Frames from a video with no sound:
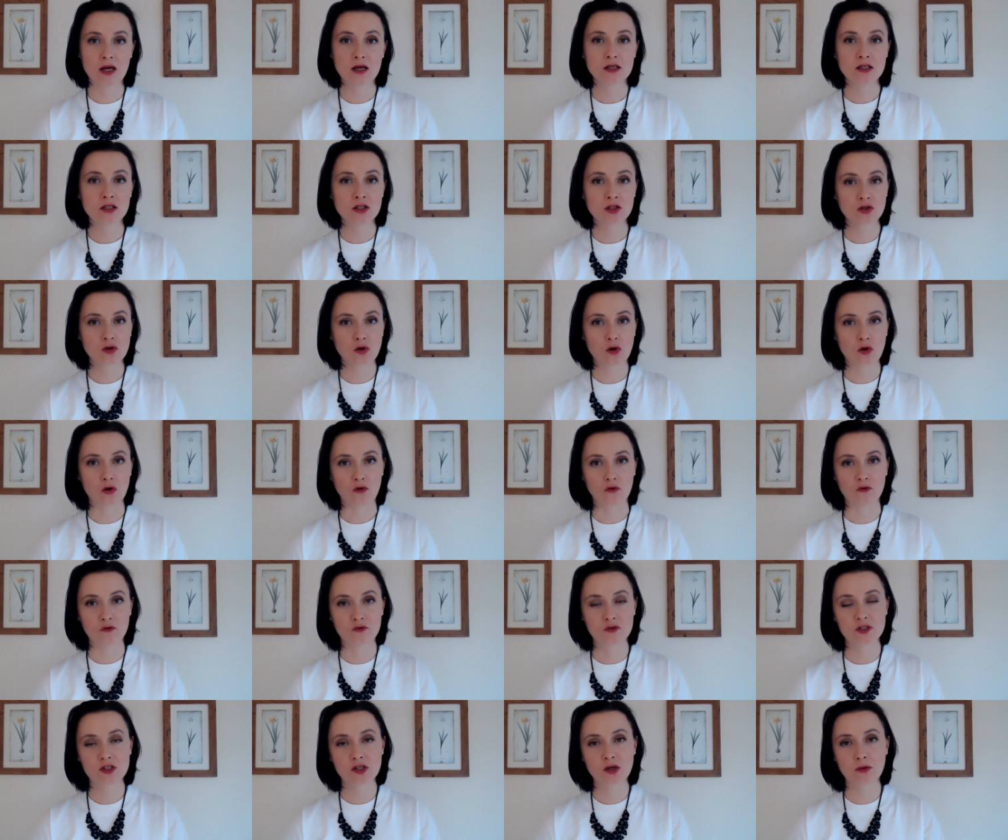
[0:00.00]

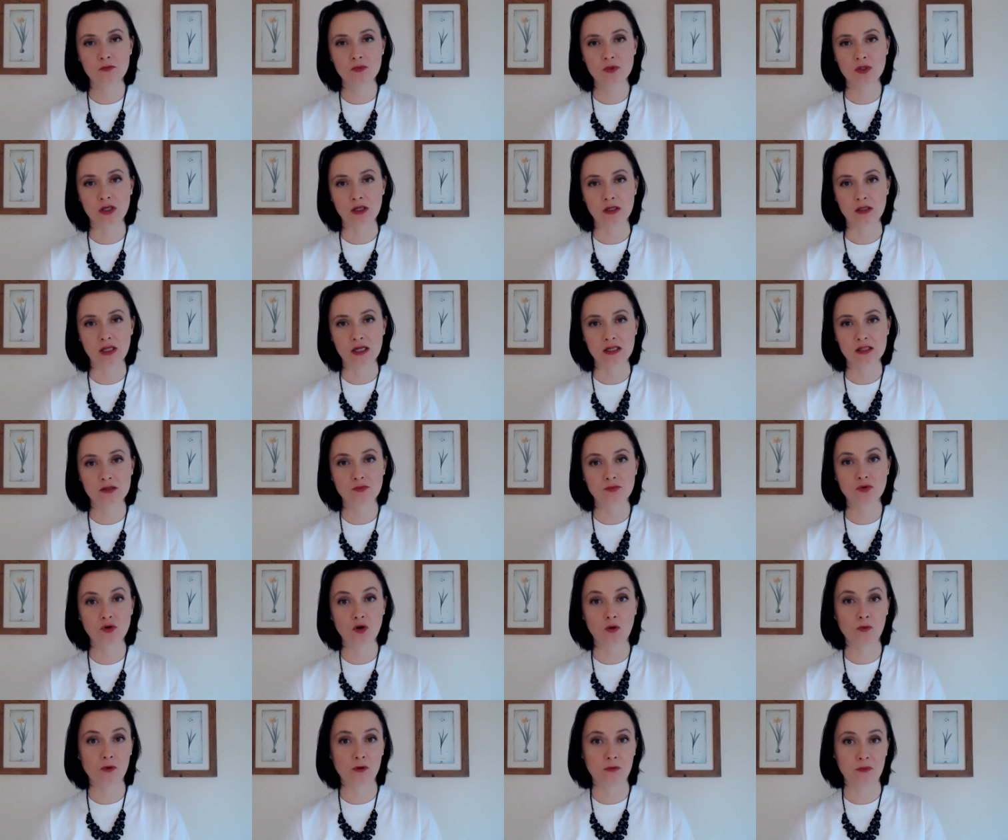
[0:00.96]
solve something that's
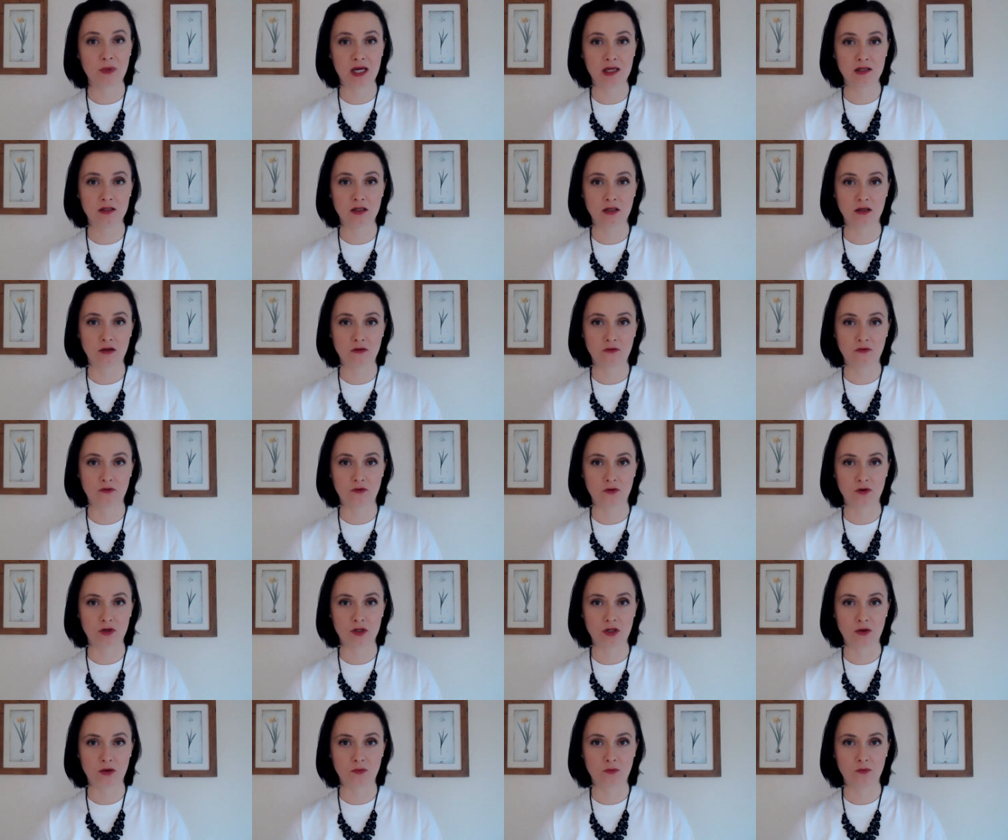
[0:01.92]
problematic for
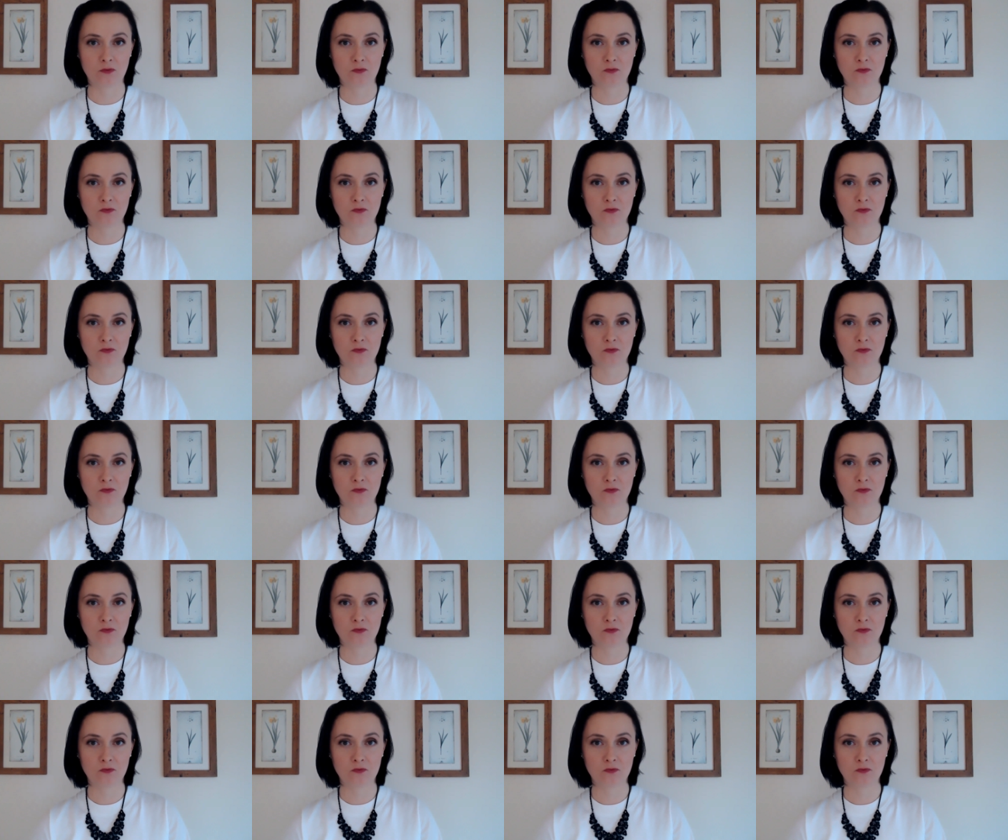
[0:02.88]
them.